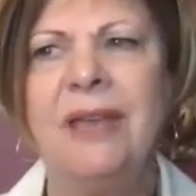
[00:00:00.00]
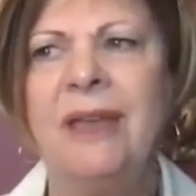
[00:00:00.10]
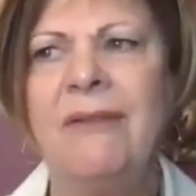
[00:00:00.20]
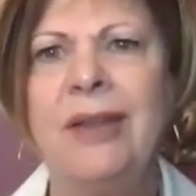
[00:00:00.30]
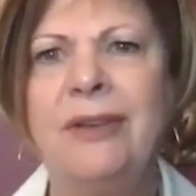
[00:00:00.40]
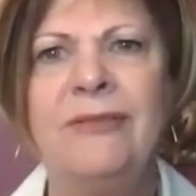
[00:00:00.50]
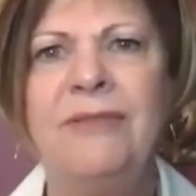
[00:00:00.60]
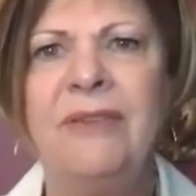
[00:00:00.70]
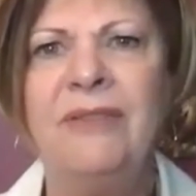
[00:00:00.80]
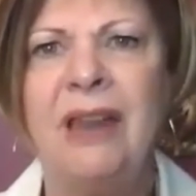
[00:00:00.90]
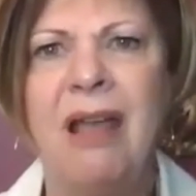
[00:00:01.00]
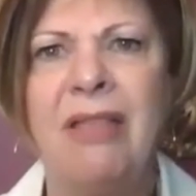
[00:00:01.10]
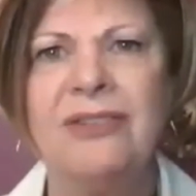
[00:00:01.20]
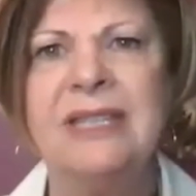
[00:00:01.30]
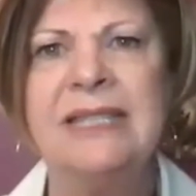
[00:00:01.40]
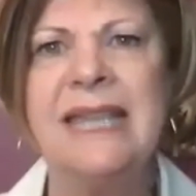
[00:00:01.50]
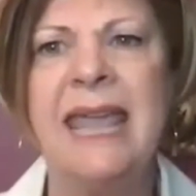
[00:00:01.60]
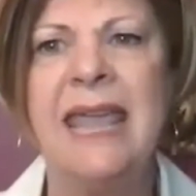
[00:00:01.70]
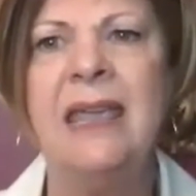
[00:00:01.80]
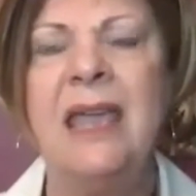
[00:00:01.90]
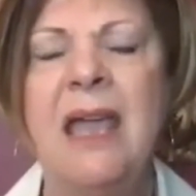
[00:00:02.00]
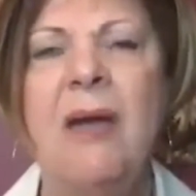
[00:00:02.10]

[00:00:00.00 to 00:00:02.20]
of $150 and say,